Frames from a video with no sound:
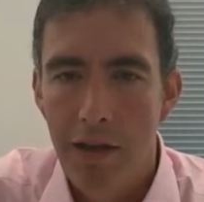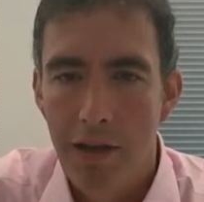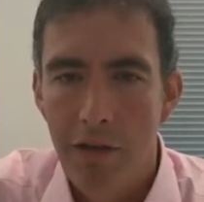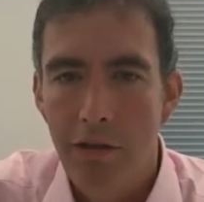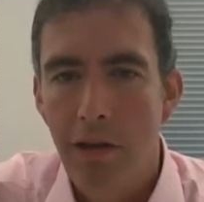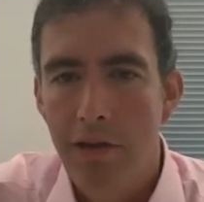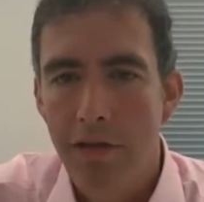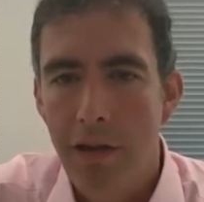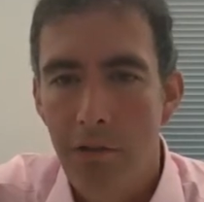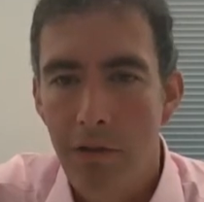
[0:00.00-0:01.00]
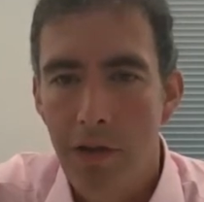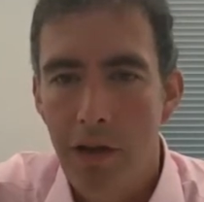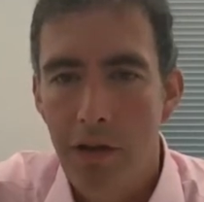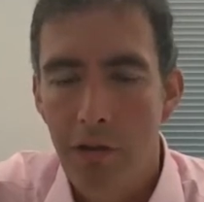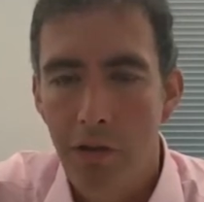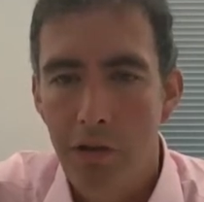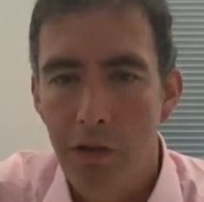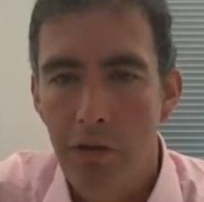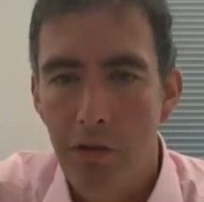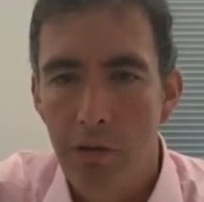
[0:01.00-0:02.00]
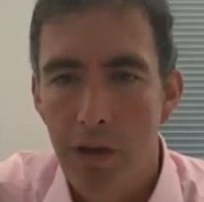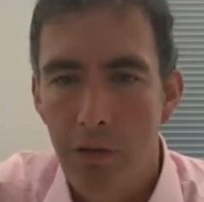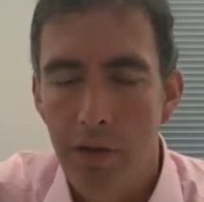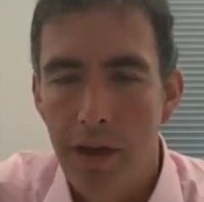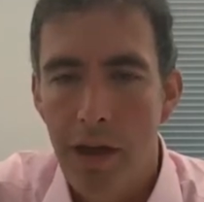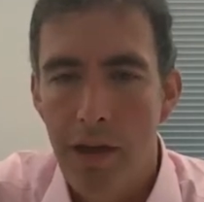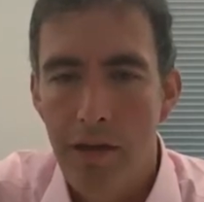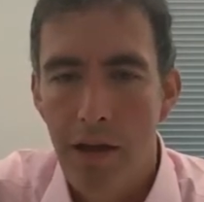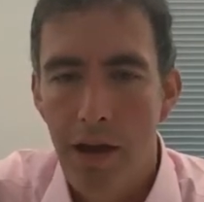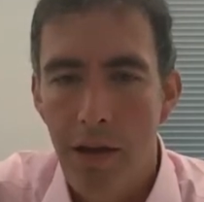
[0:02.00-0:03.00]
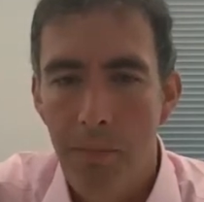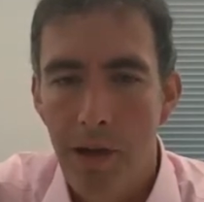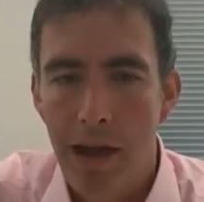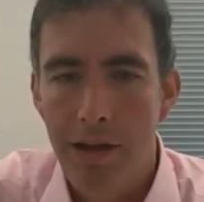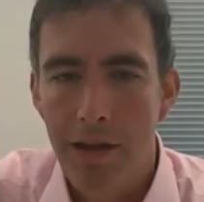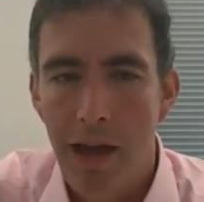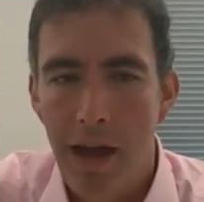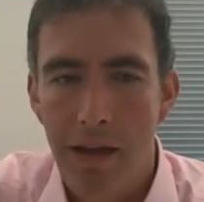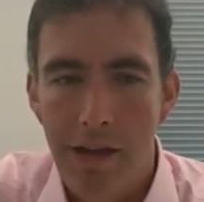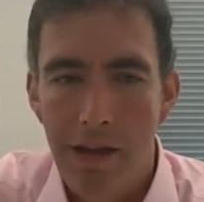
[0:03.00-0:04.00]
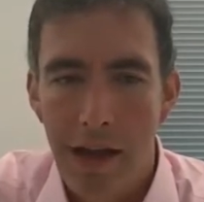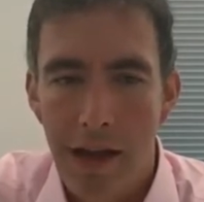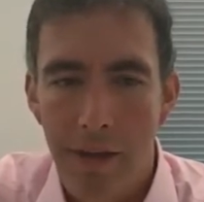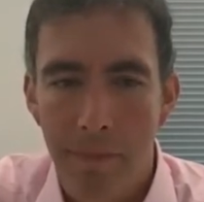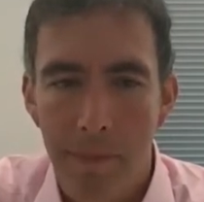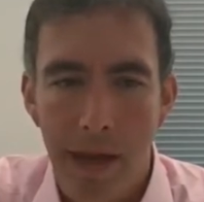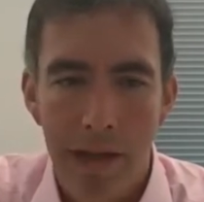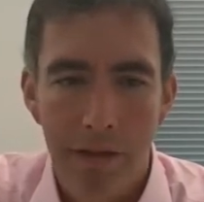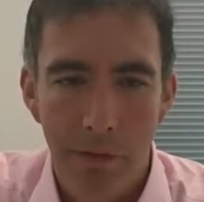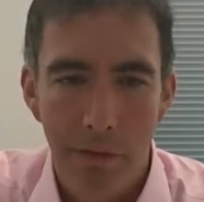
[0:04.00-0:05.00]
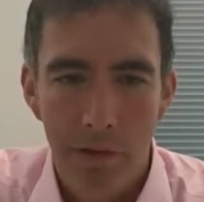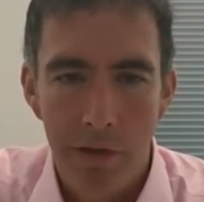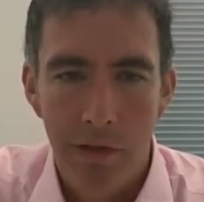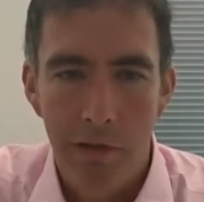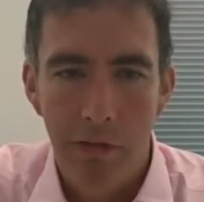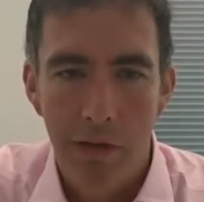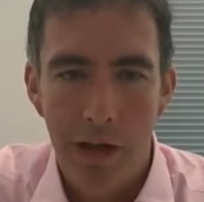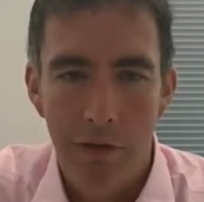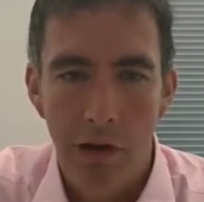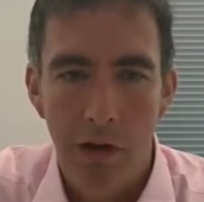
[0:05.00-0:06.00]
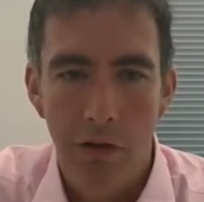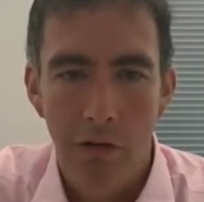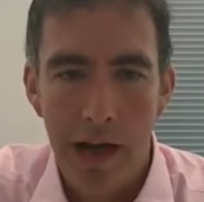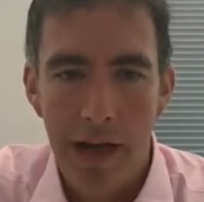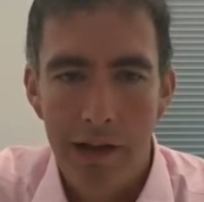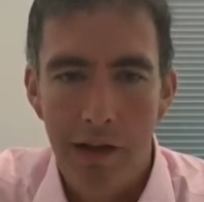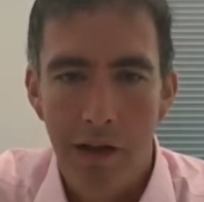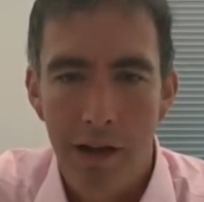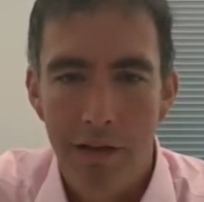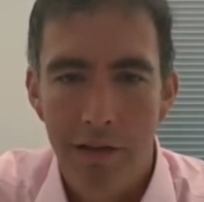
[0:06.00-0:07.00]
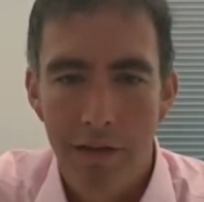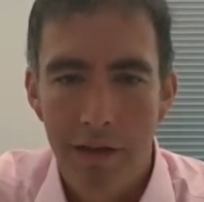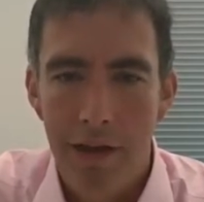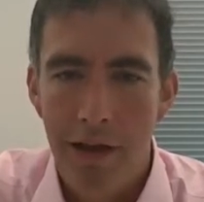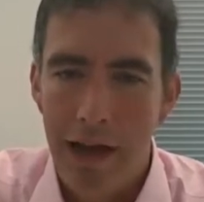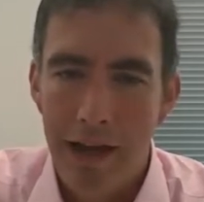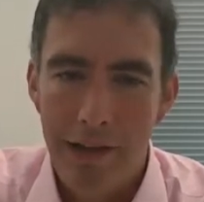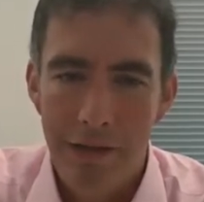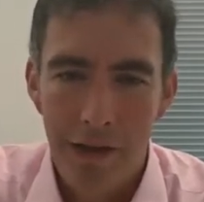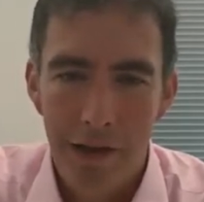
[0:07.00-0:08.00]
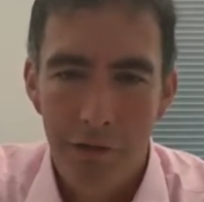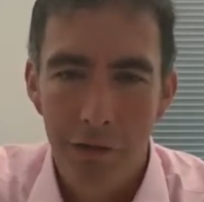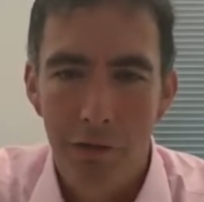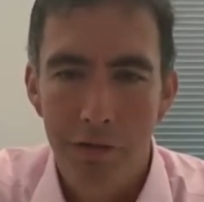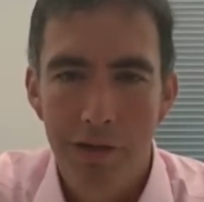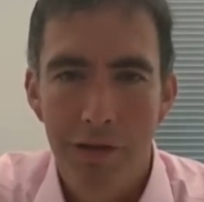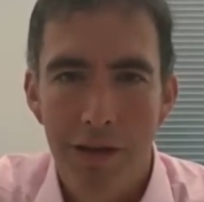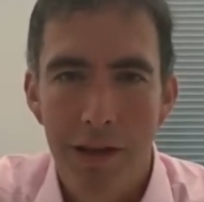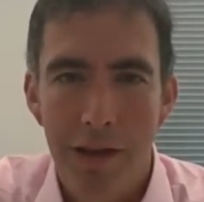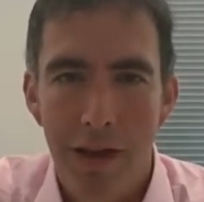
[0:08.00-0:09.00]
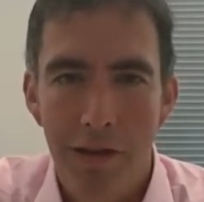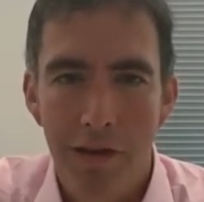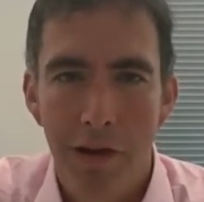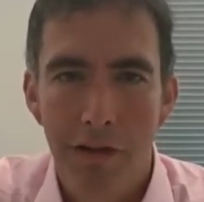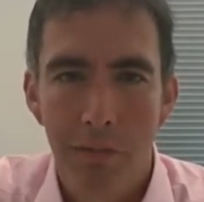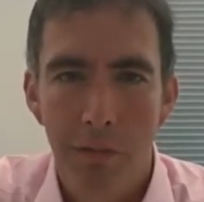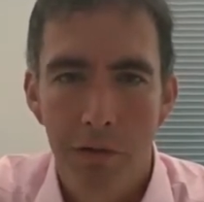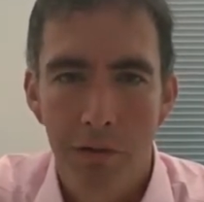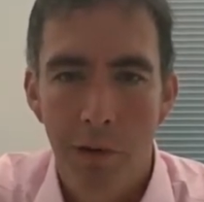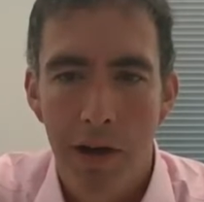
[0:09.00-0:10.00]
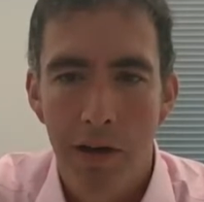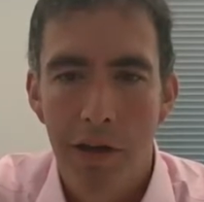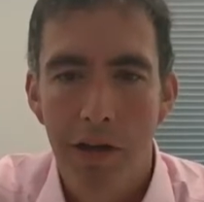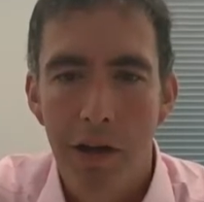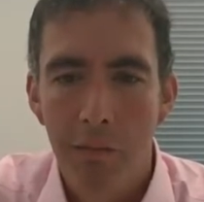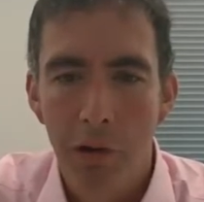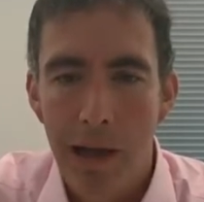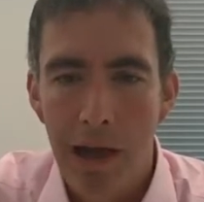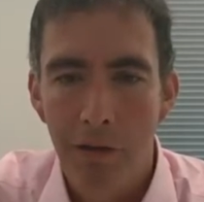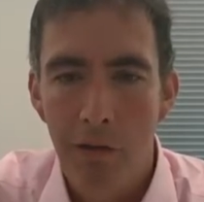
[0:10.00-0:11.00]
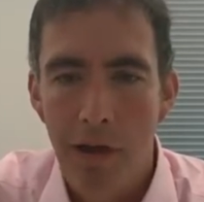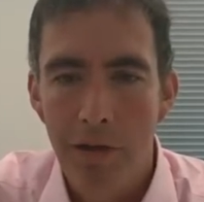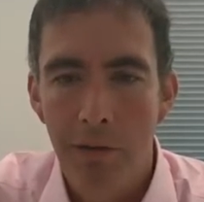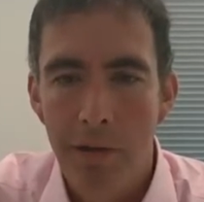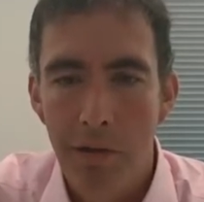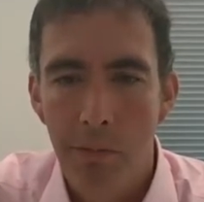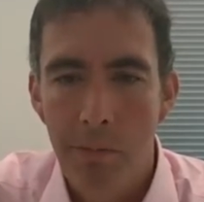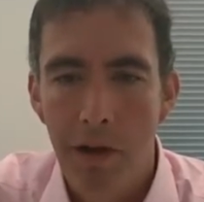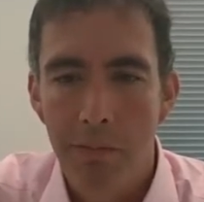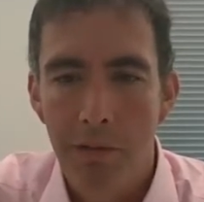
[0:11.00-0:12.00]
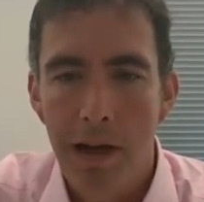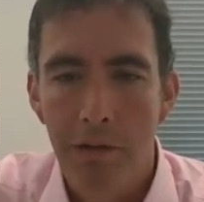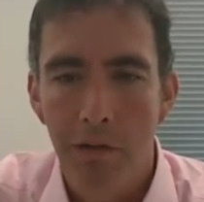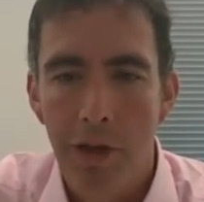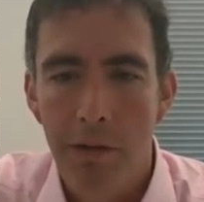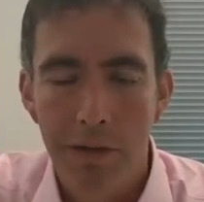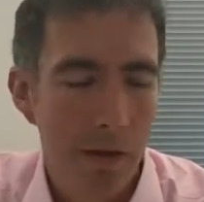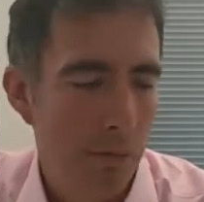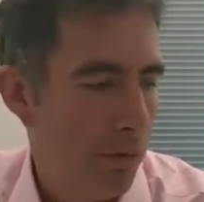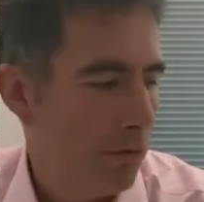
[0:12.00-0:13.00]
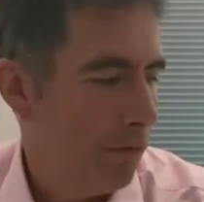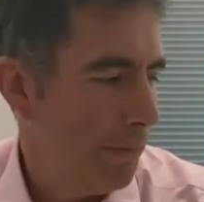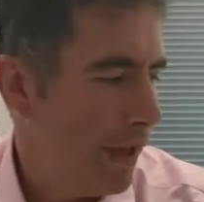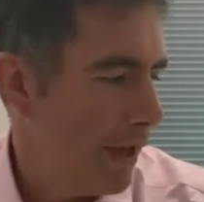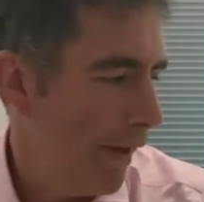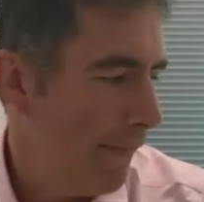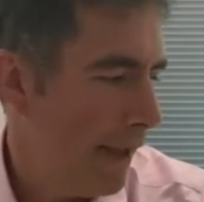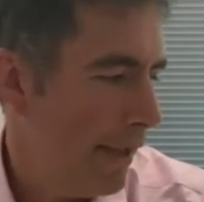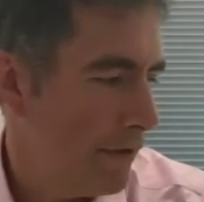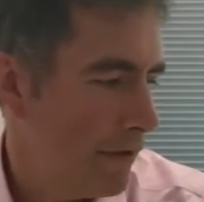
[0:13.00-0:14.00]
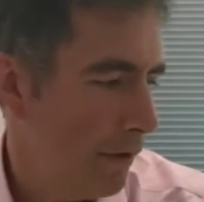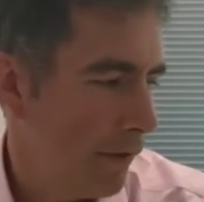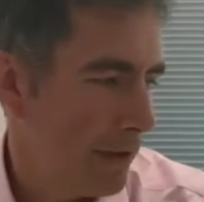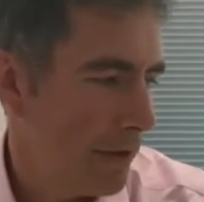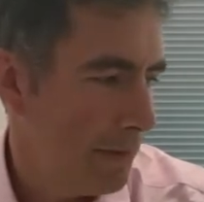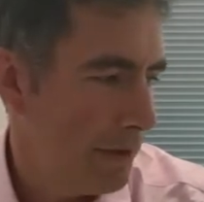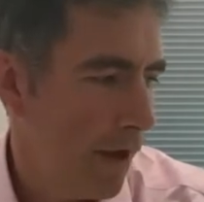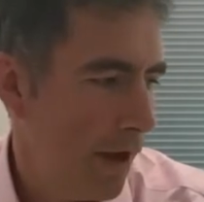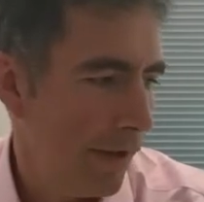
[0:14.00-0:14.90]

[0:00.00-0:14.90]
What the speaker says: You can kind of see all of the key players there, and we also given you a flavour of our clients and of course the various awards we've won. I think probably out of all those, the ones that we're most proud of, though, is the award from the Institute of Customer